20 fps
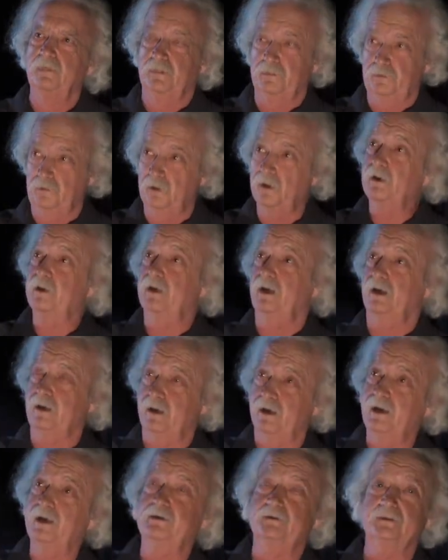through it
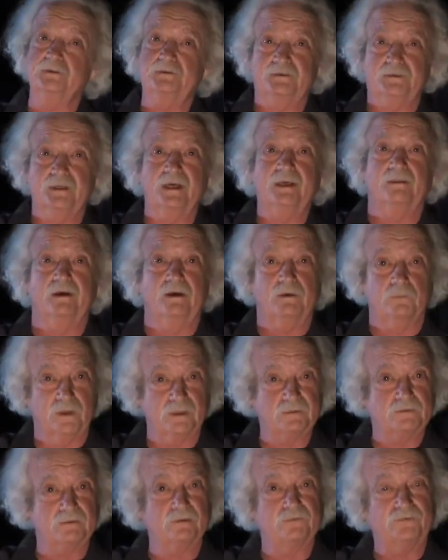I could see there
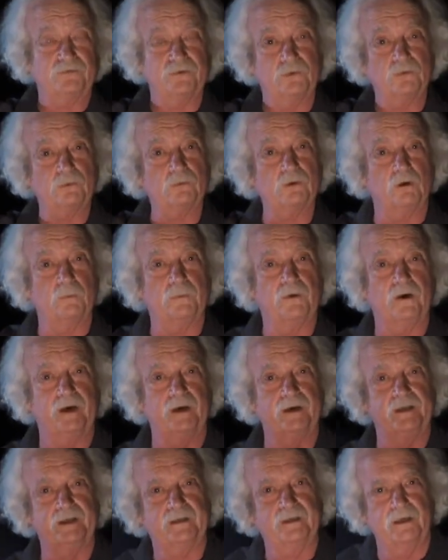was a funeral
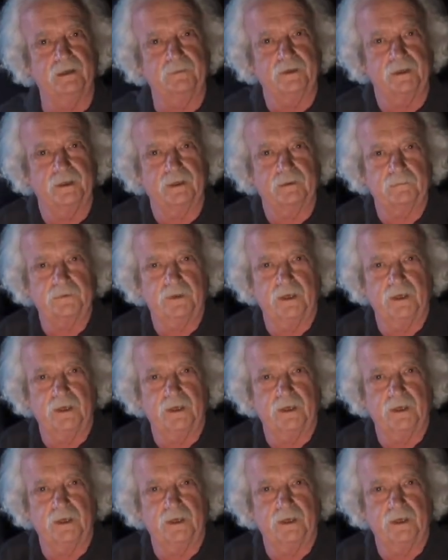party coming,